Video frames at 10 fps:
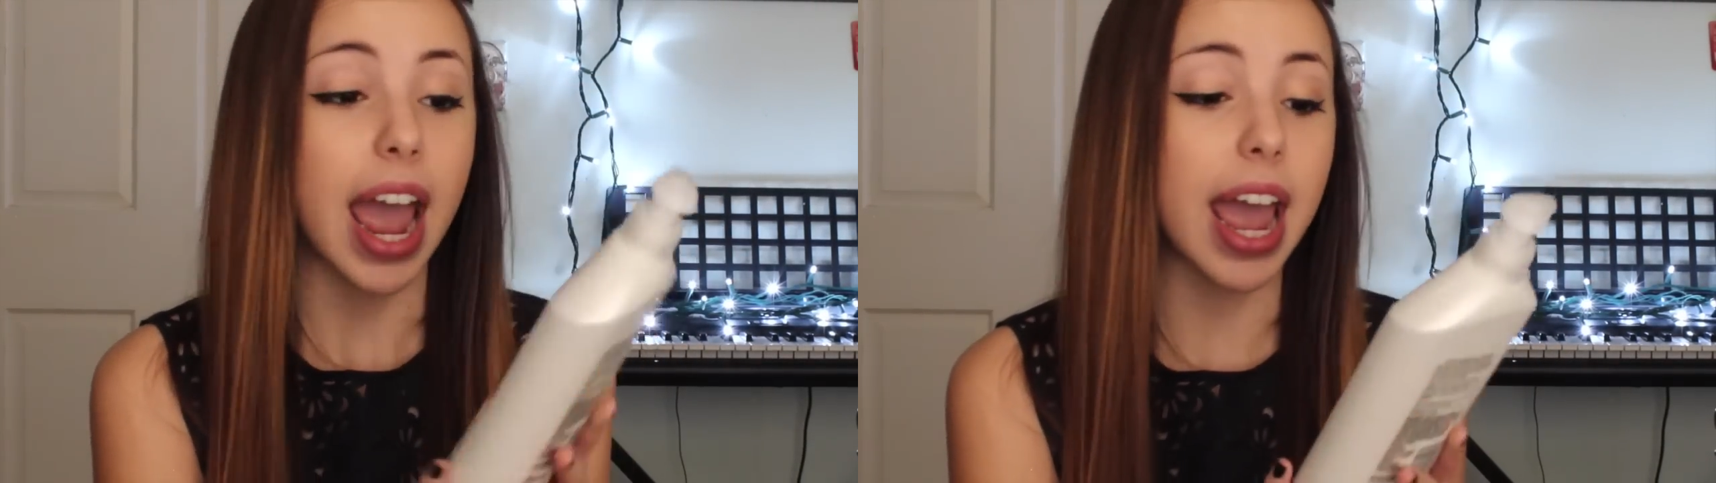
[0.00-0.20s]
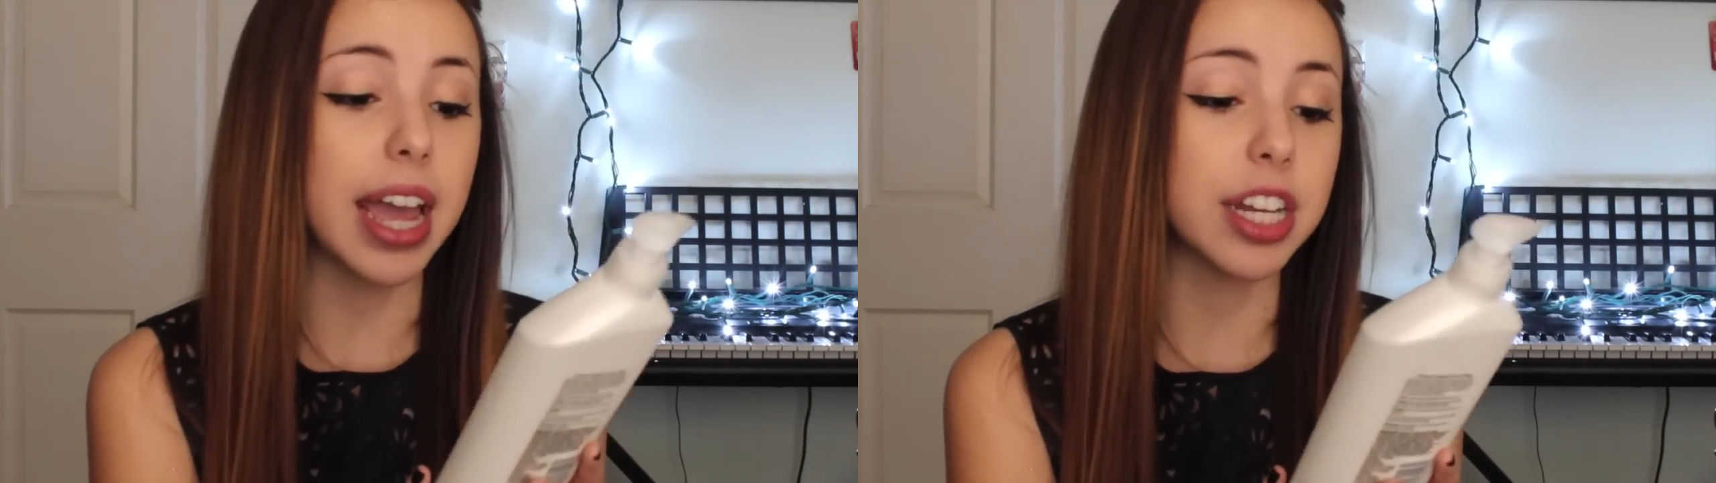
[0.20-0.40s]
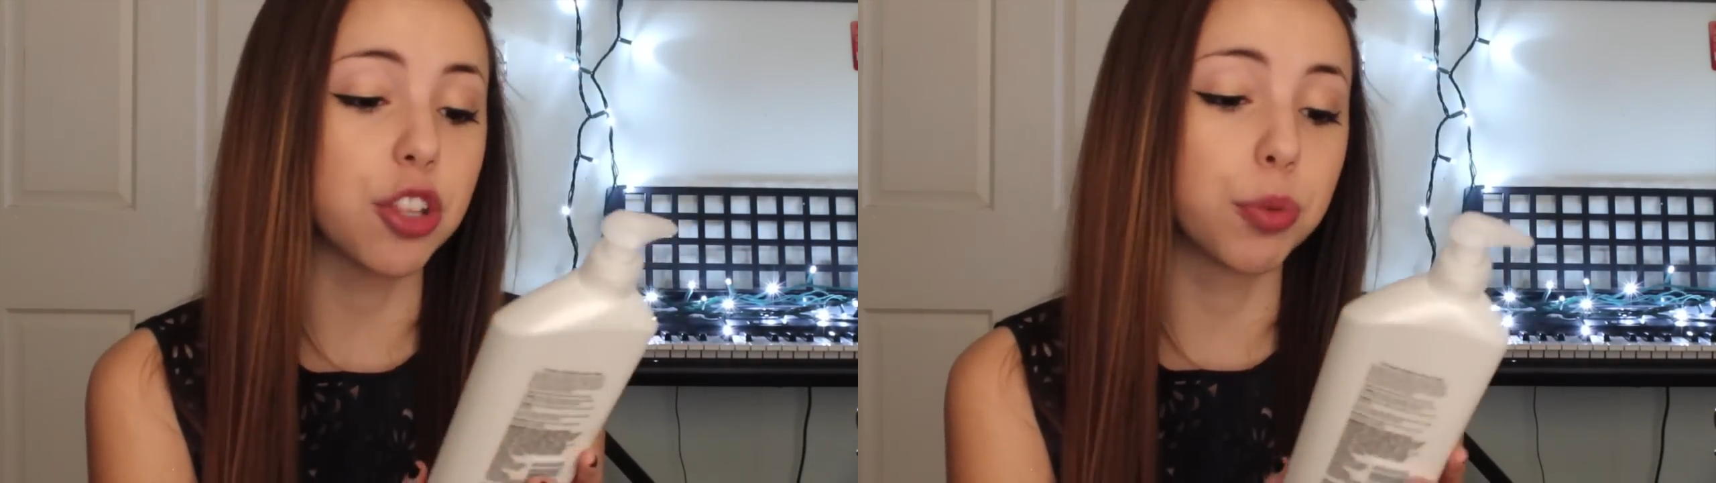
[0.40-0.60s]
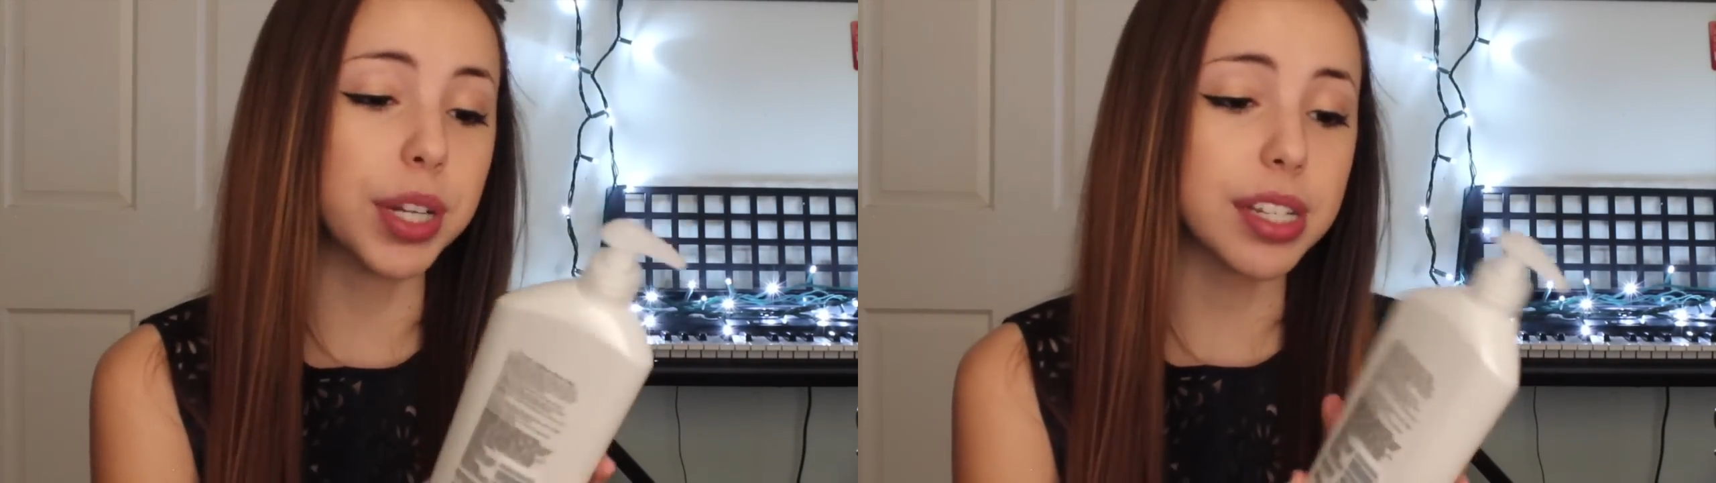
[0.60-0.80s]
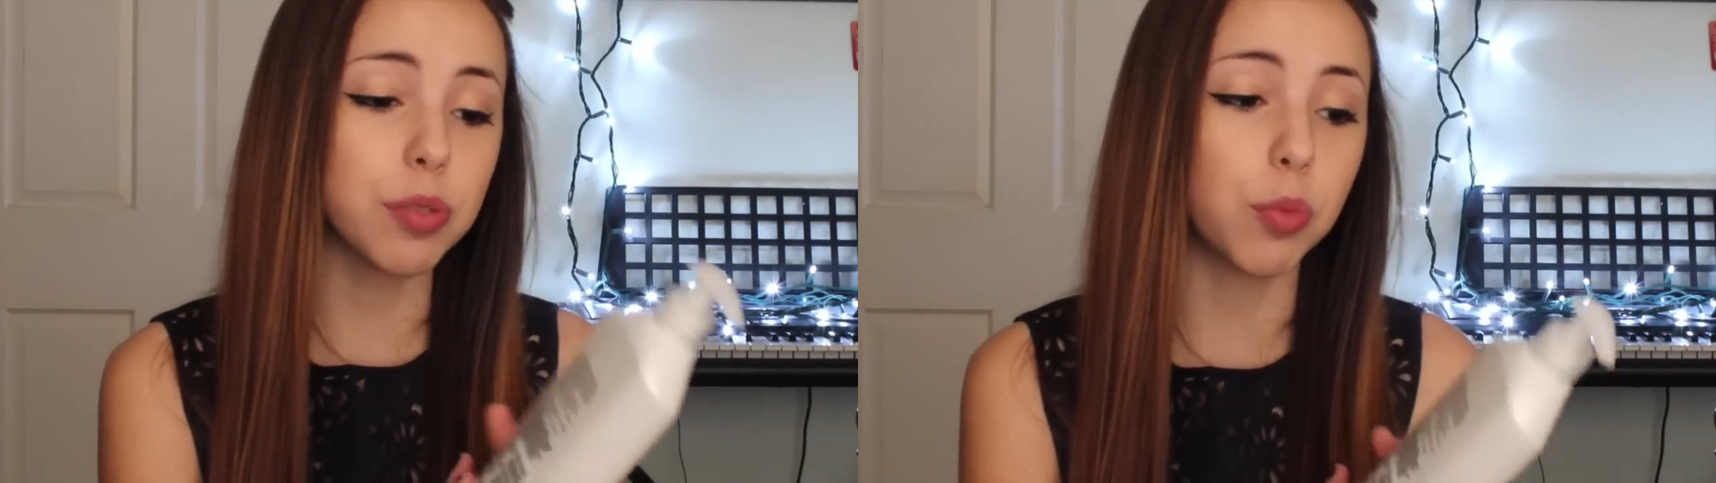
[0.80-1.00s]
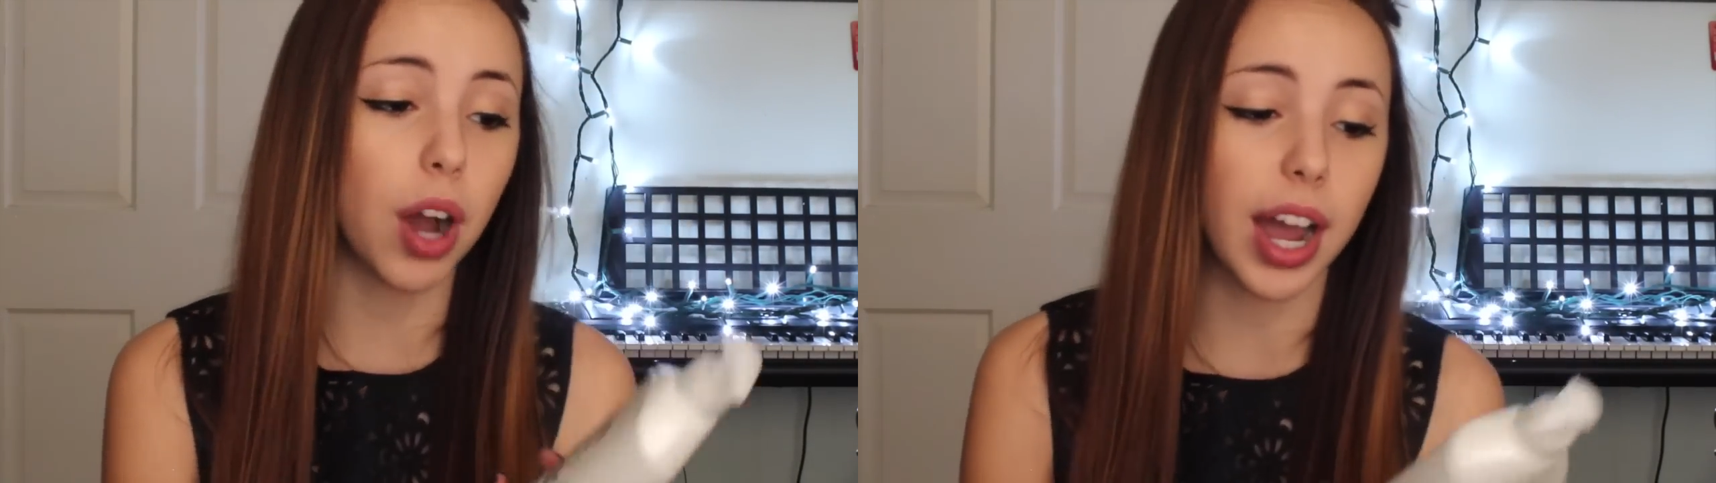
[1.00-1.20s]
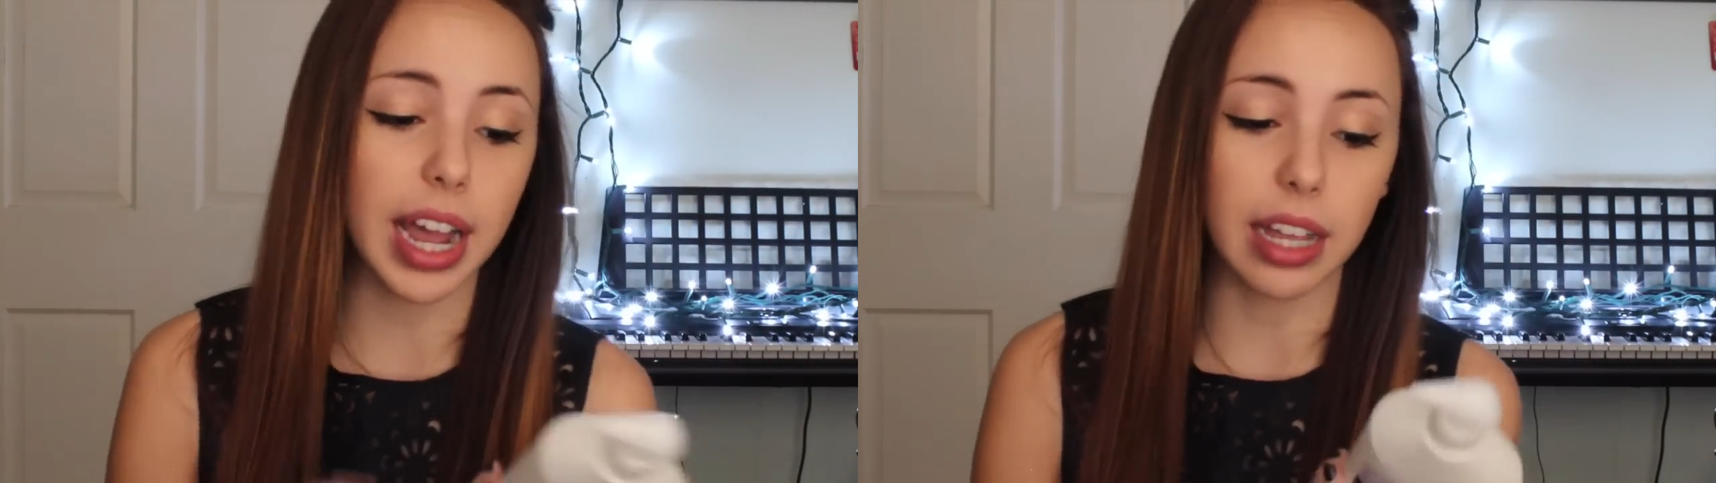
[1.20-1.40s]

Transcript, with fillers: And the reason why